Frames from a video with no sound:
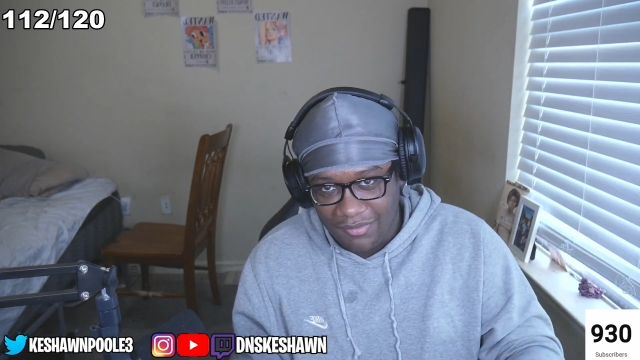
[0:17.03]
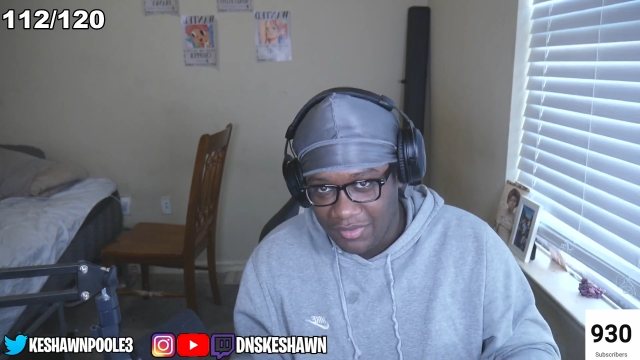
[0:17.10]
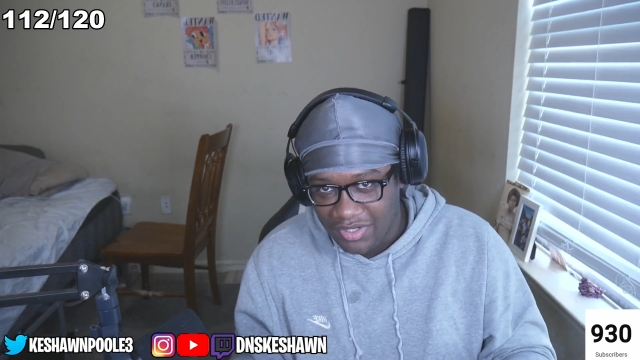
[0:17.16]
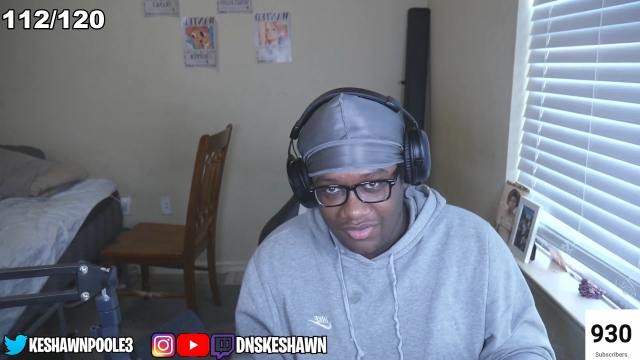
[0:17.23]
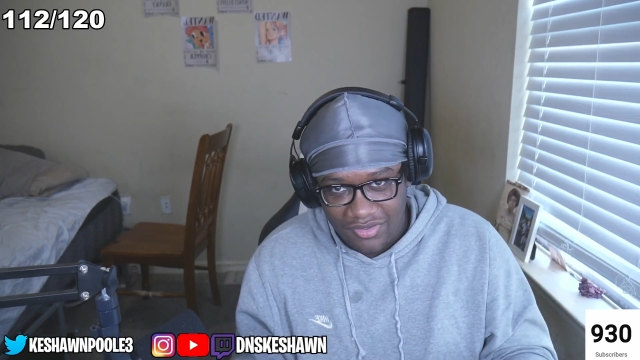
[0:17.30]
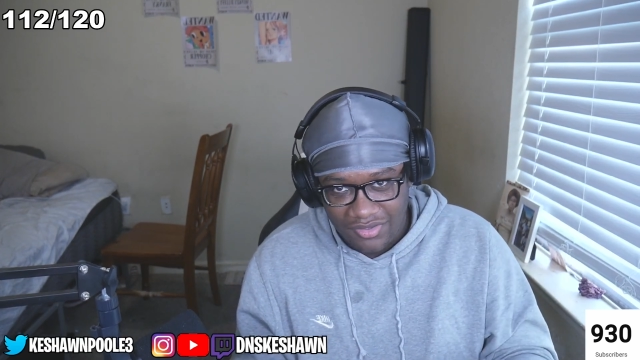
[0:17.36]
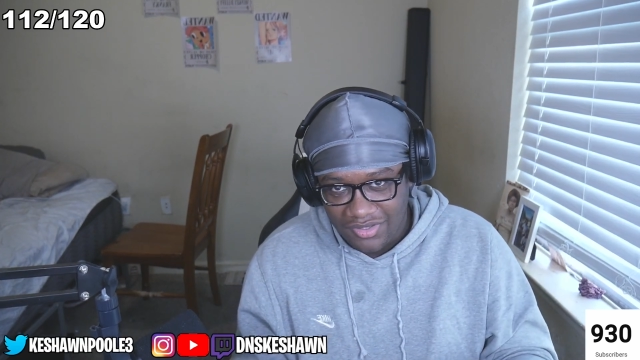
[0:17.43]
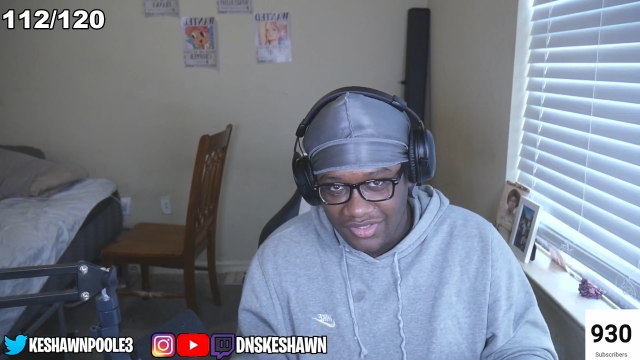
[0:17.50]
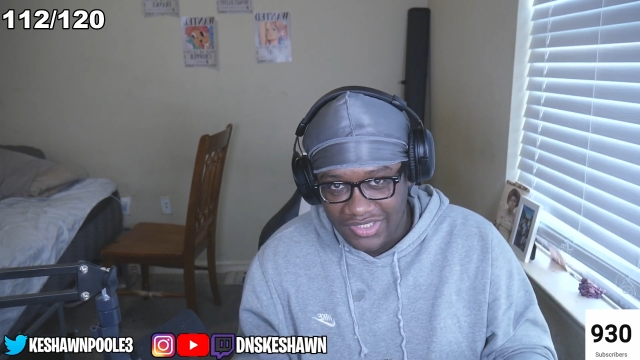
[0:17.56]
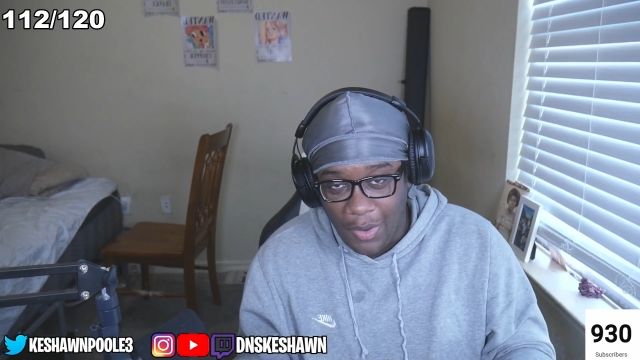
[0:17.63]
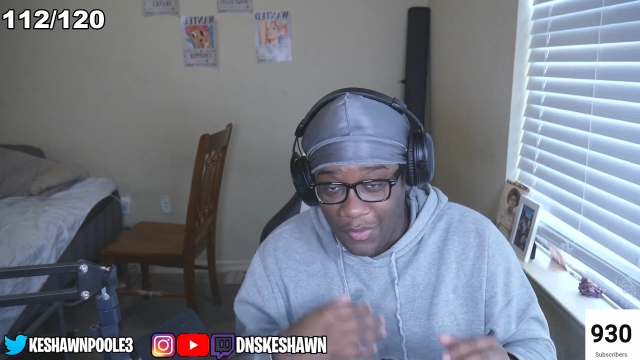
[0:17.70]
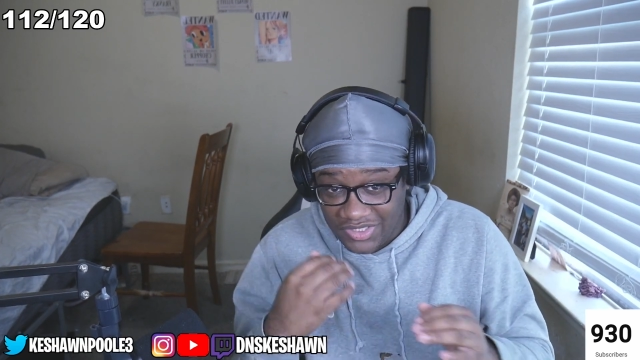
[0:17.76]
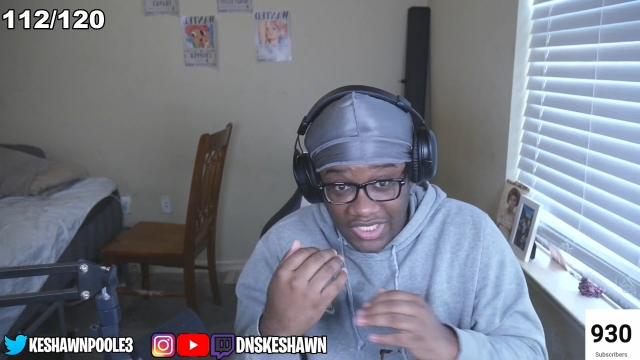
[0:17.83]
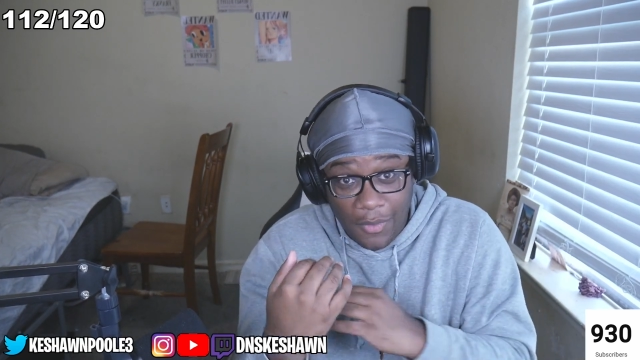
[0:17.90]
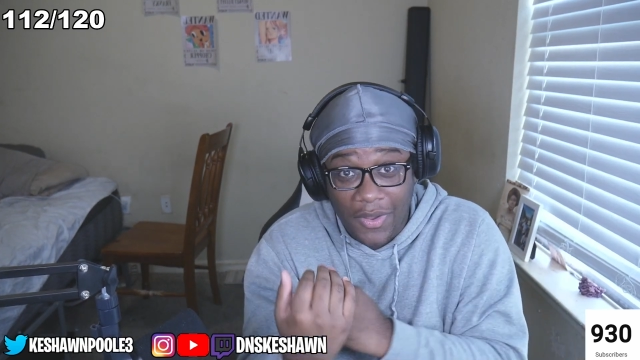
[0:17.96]
bro.
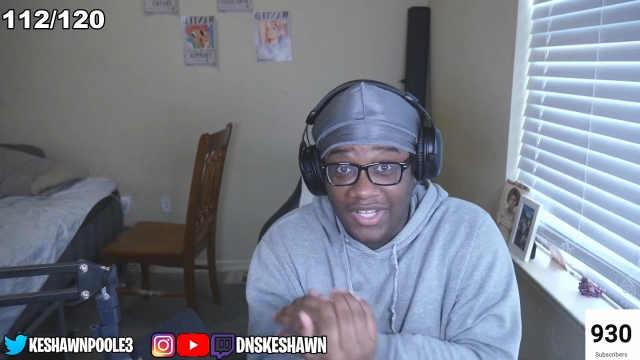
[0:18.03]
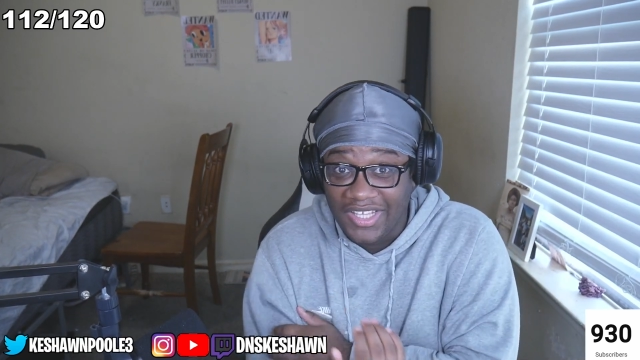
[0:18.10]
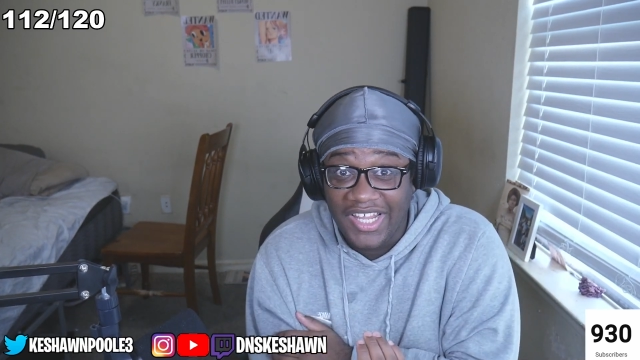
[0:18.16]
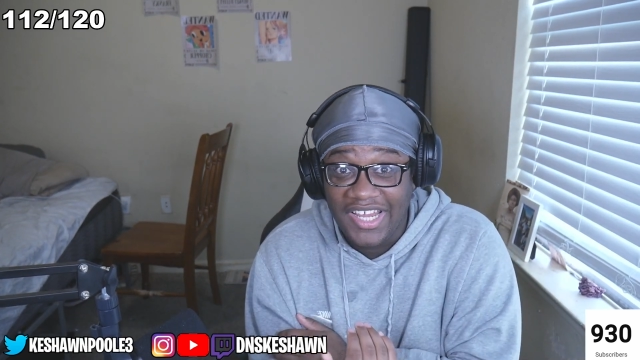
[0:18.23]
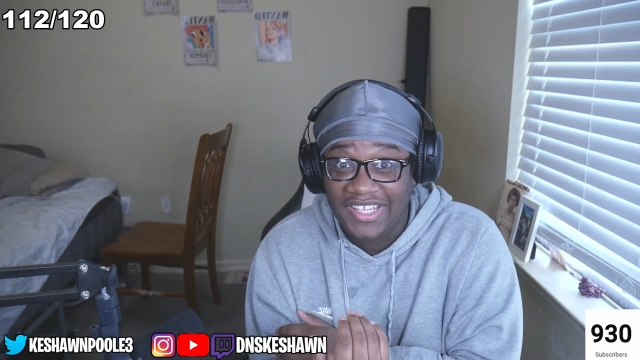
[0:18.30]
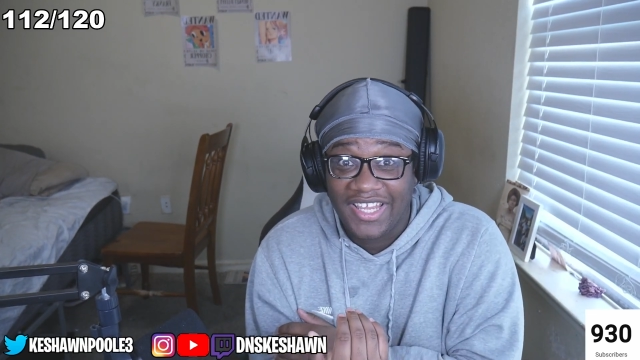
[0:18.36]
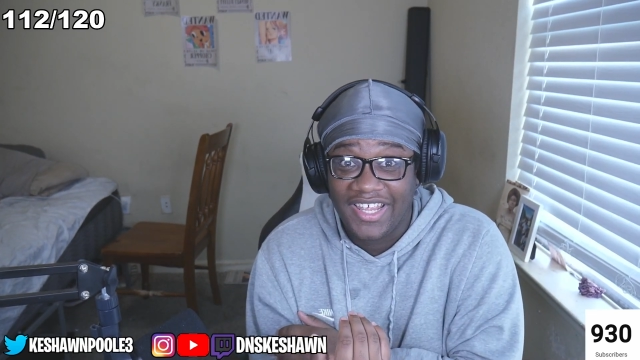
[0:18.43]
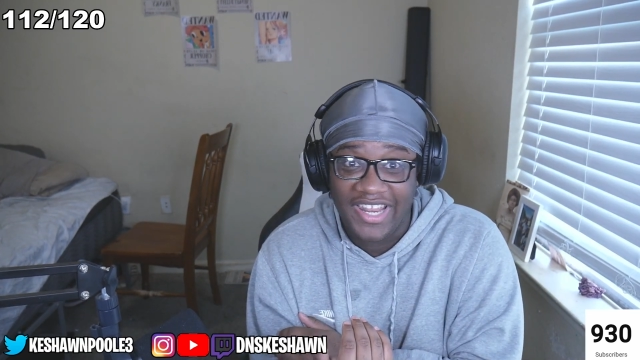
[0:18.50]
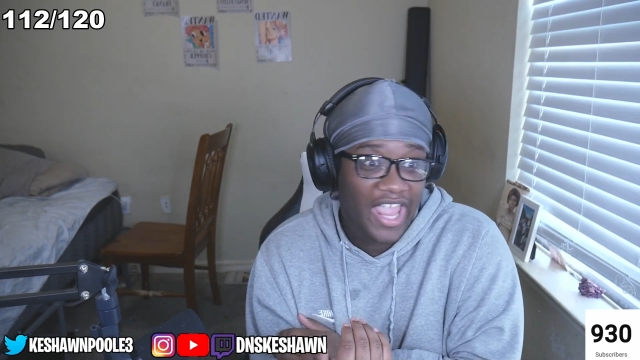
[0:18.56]
Someone leaked it.